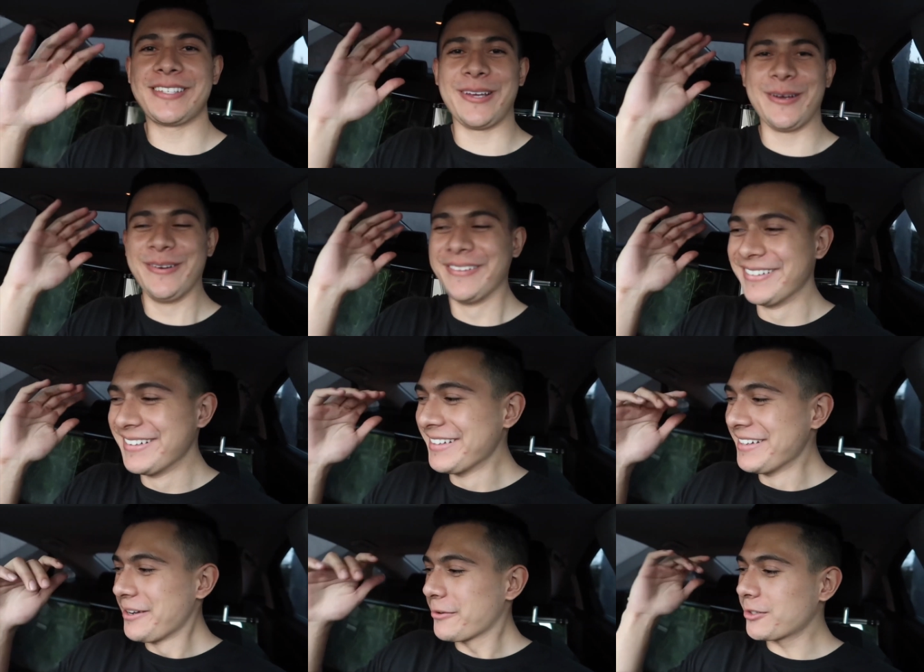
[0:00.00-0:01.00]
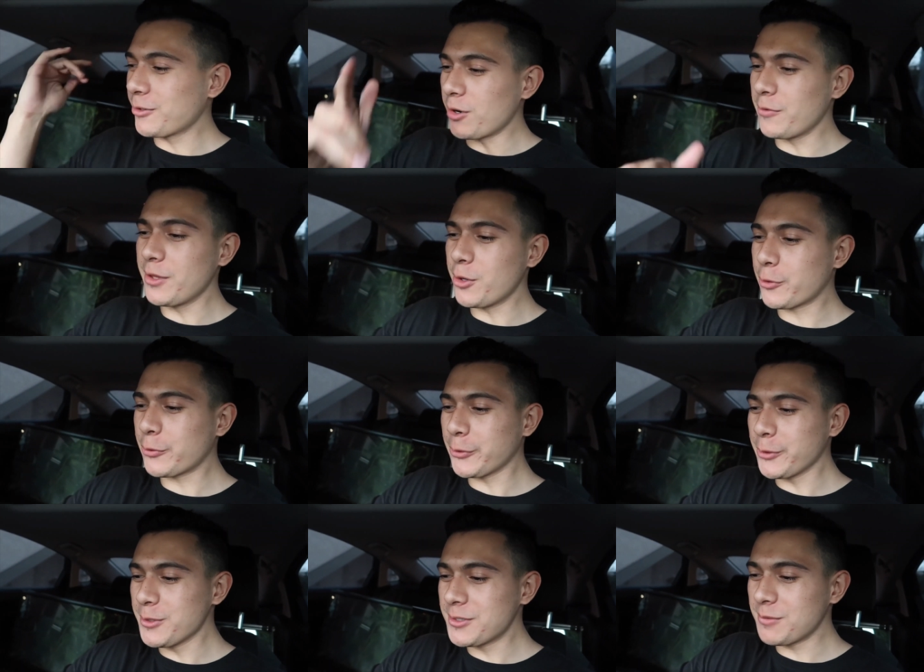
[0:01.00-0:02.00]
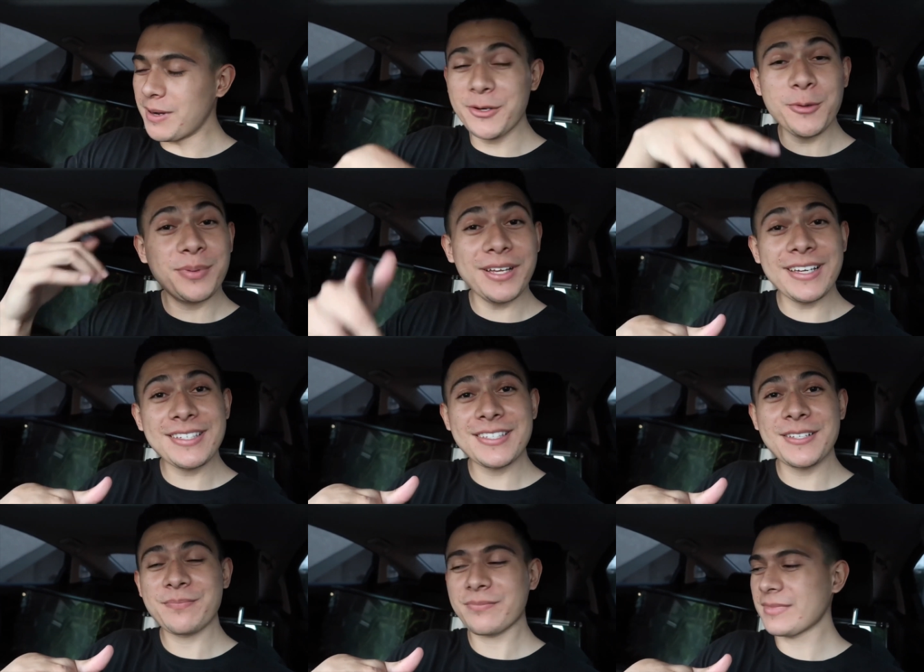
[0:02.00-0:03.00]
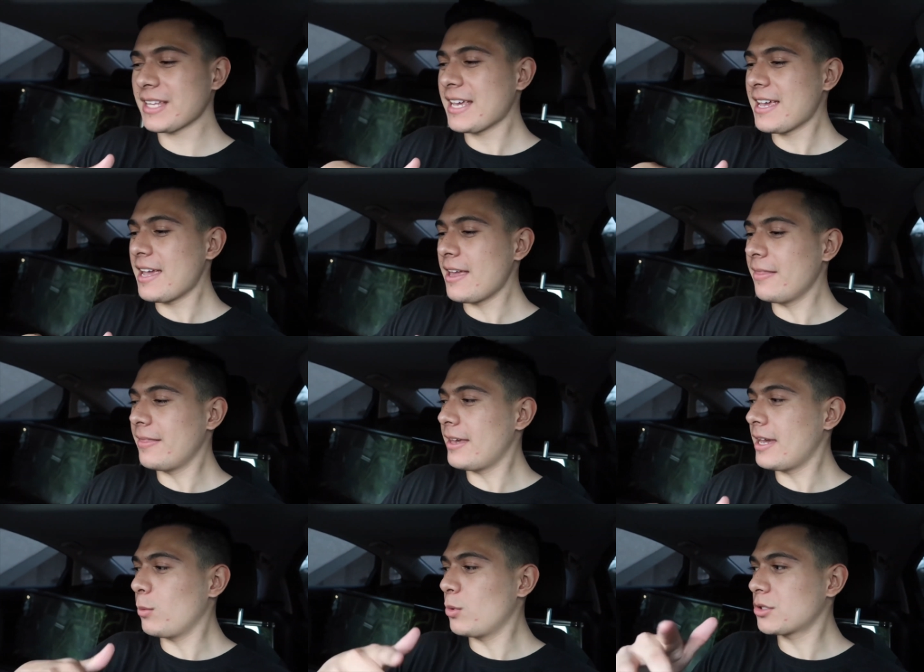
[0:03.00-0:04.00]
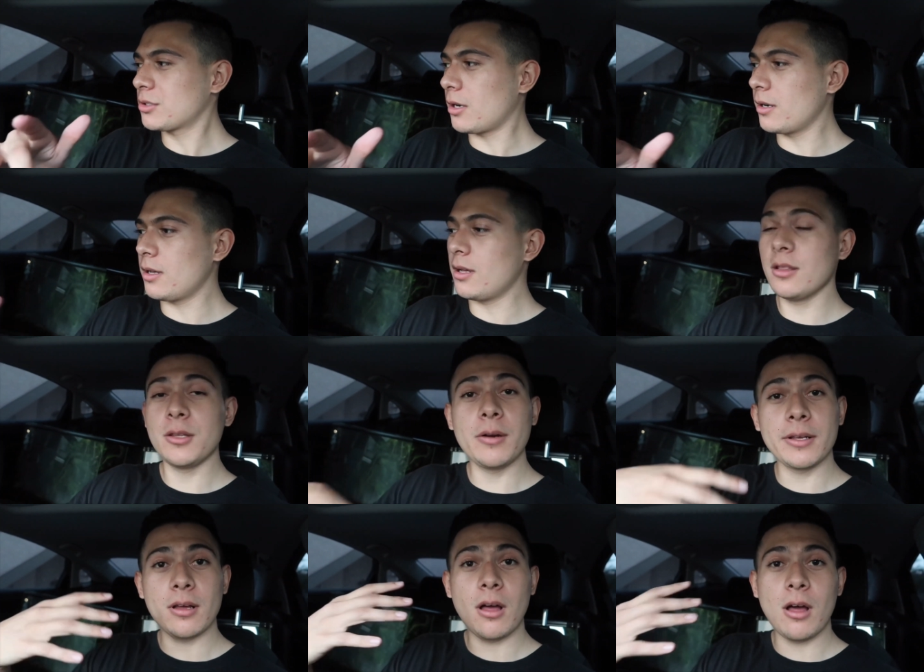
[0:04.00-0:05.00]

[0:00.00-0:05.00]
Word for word: so I'm going on a little cruise to my new place. And then we'll start unloading